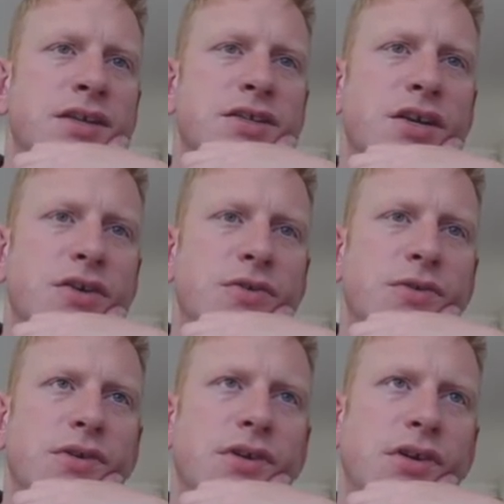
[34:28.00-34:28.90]

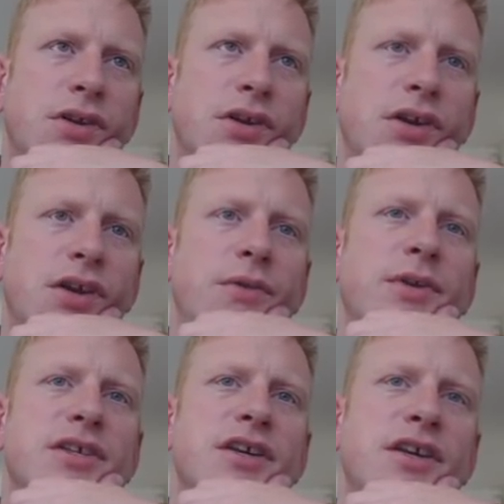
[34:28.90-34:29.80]
So
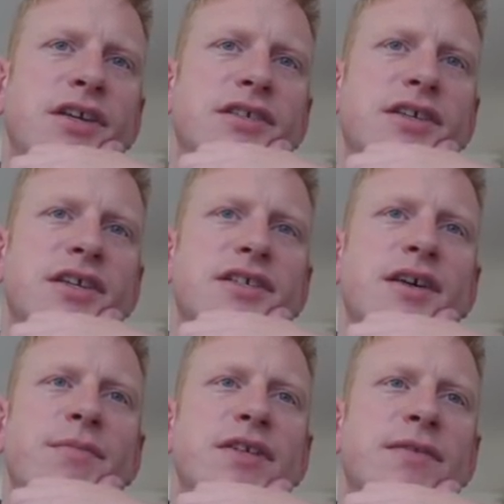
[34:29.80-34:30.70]
anyway, so he's going to
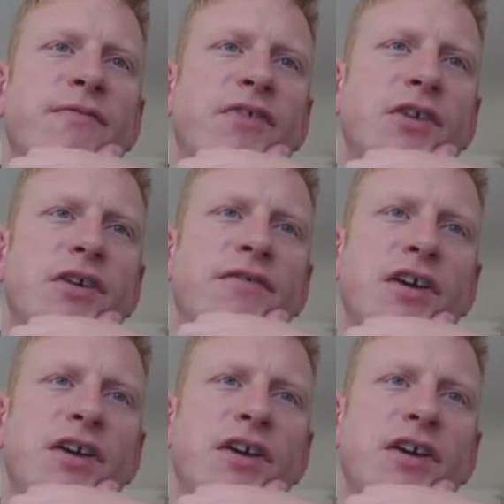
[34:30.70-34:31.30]
send me some photos.